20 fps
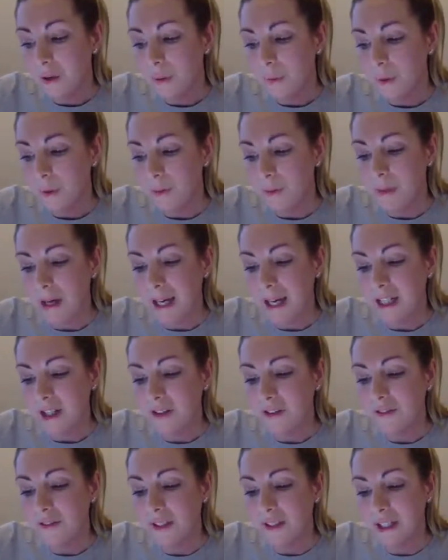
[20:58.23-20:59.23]
We made our
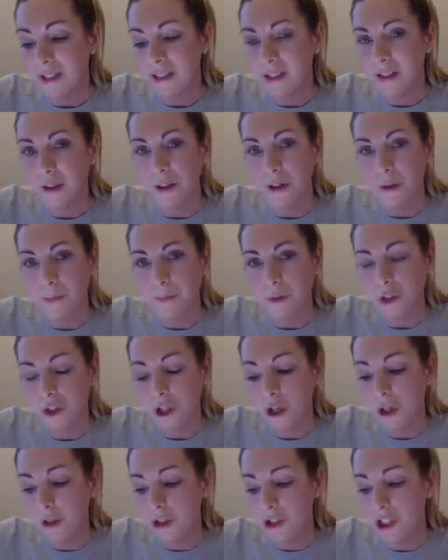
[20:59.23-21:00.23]
fingers and thumbs
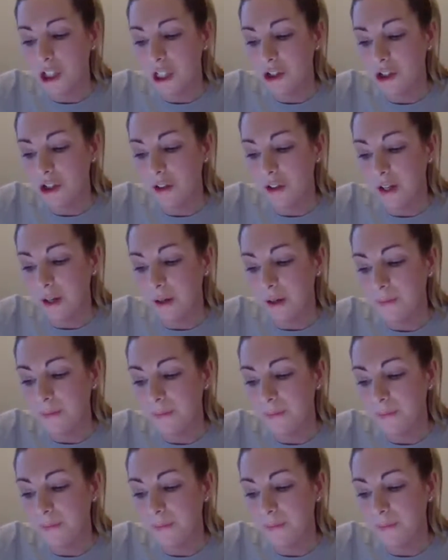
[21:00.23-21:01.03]
touch each other.